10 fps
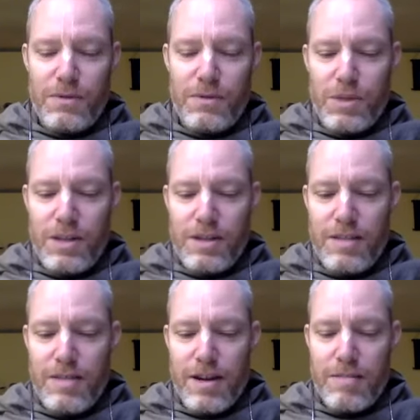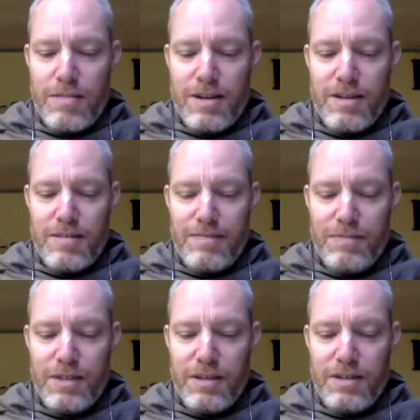We need to keep that in mind,
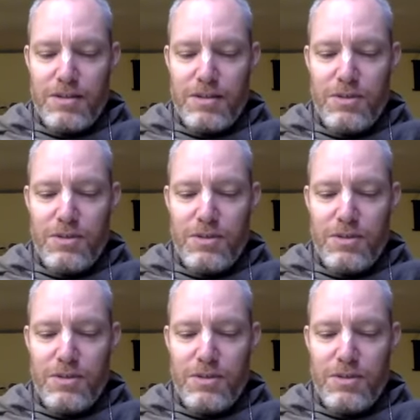because